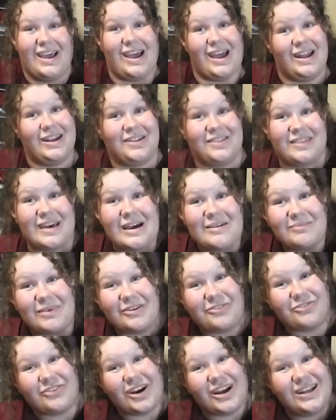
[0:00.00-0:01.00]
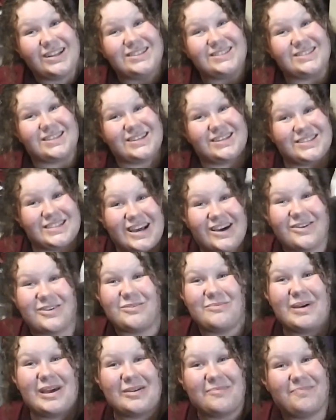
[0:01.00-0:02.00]
And that, my friends, is how
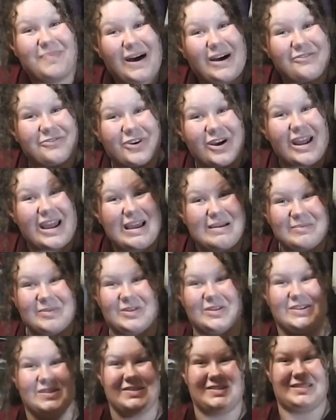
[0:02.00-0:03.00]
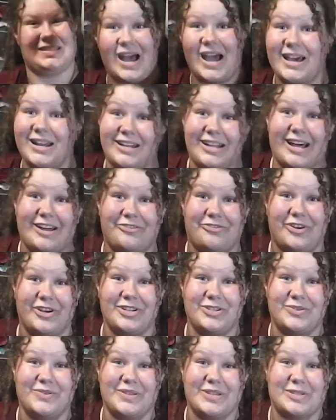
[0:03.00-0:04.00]
you make Boffer hammers. I had a lot of
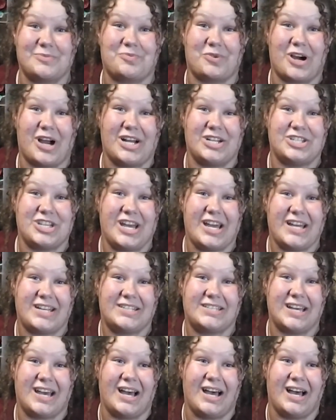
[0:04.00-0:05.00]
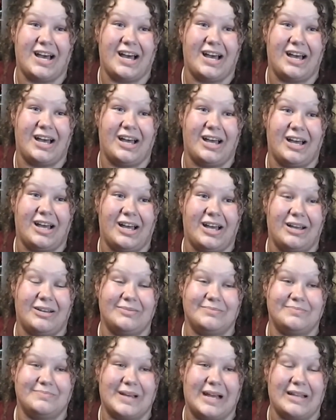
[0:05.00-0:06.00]
fun doing this project.
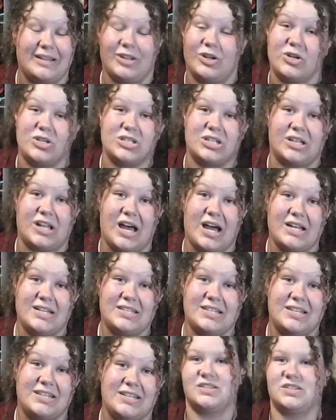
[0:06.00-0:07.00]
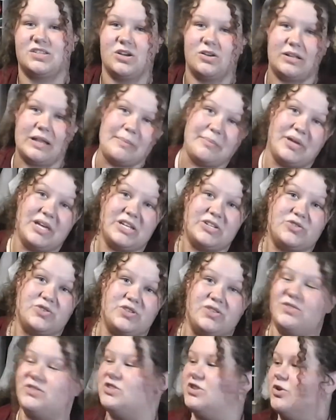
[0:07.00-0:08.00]
I learned a lot. So let me
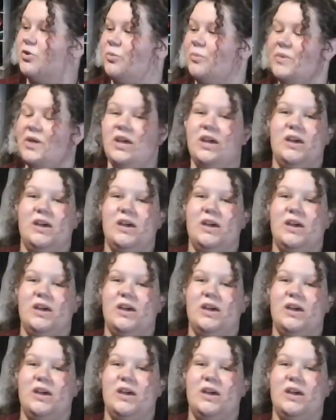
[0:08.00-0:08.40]
introduce you.